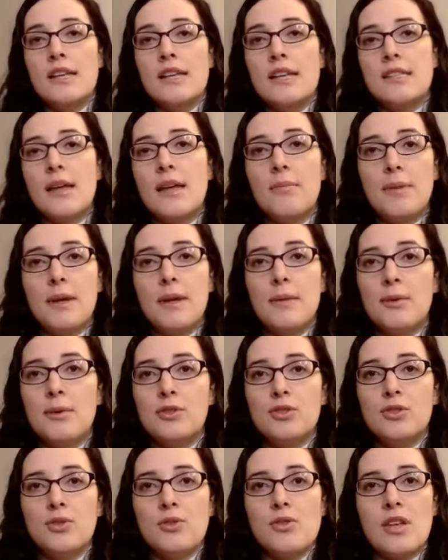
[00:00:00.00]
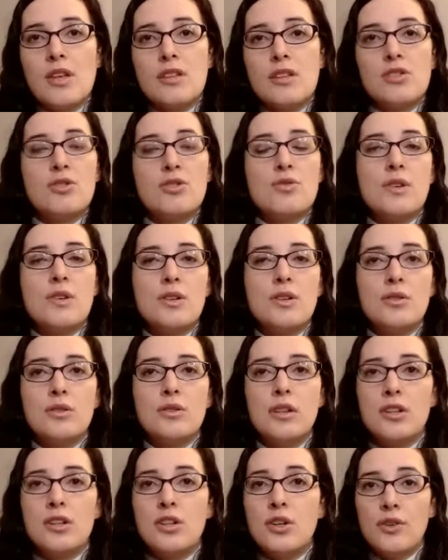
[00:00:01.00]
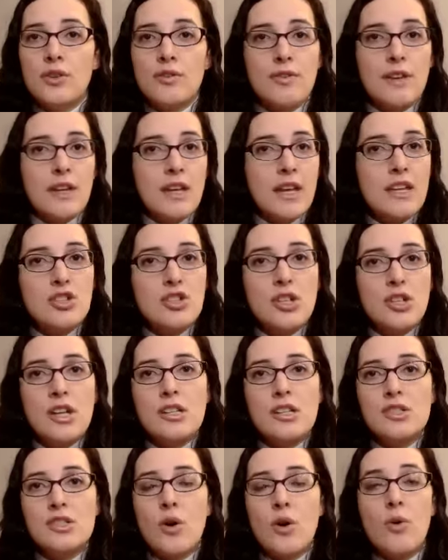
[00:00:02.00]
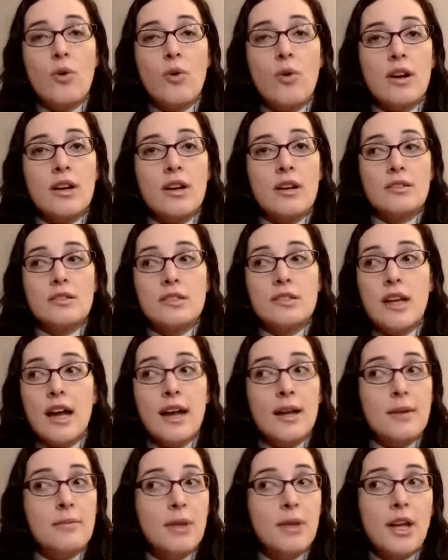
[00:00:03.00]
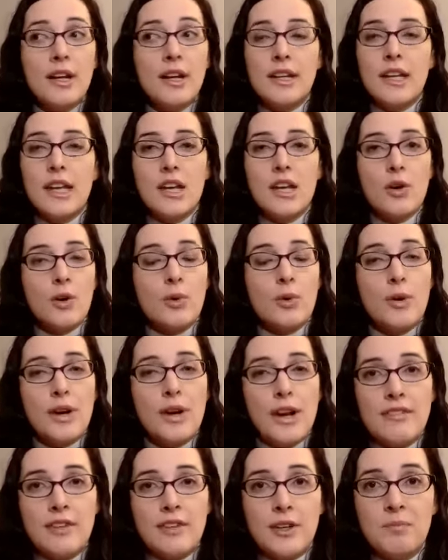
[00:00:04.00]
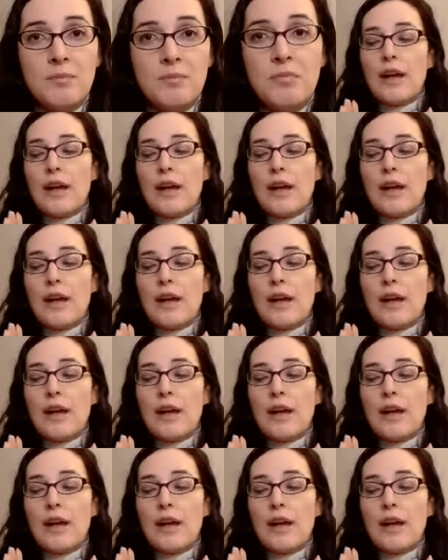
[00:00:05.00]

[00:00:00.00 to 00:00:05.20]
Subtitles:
Some people do this through notifications or time blocking or whatever.